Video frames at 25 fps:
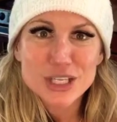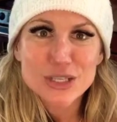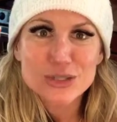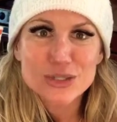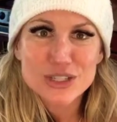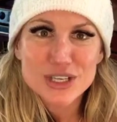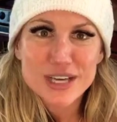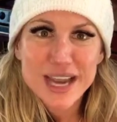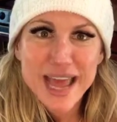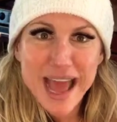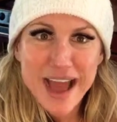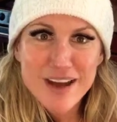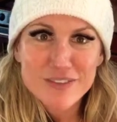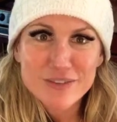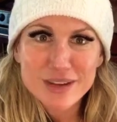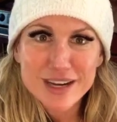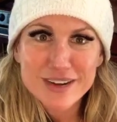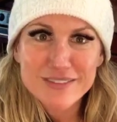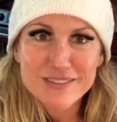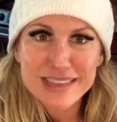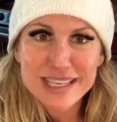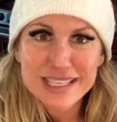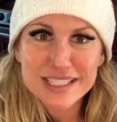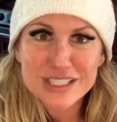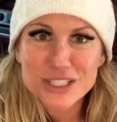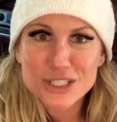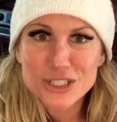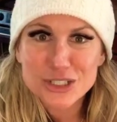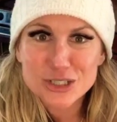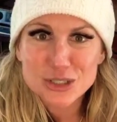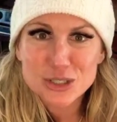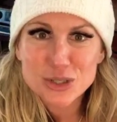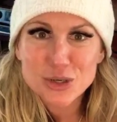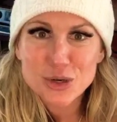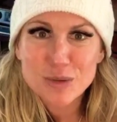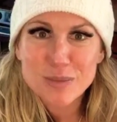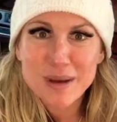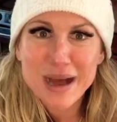You should have one of these in your
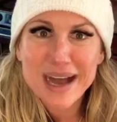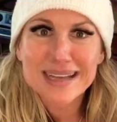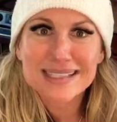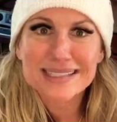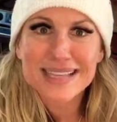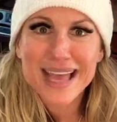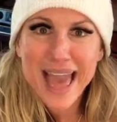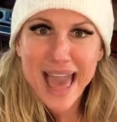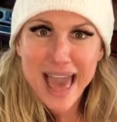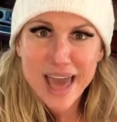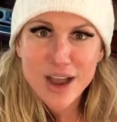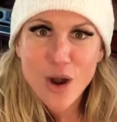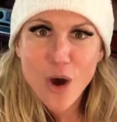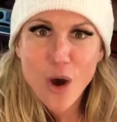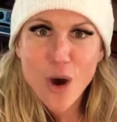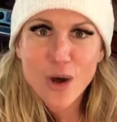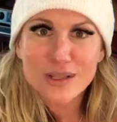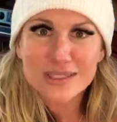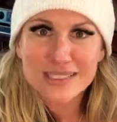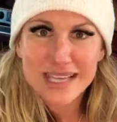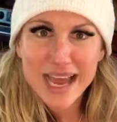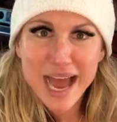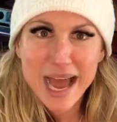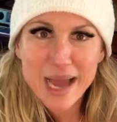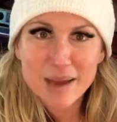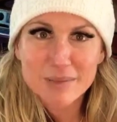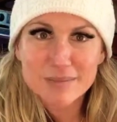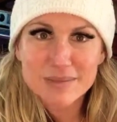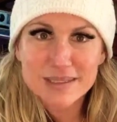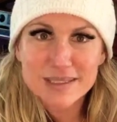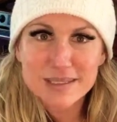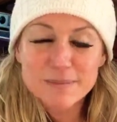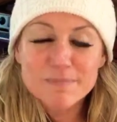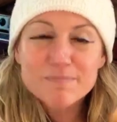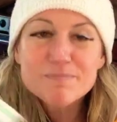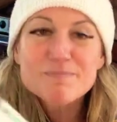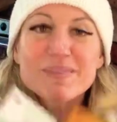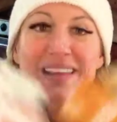toolbox at all times.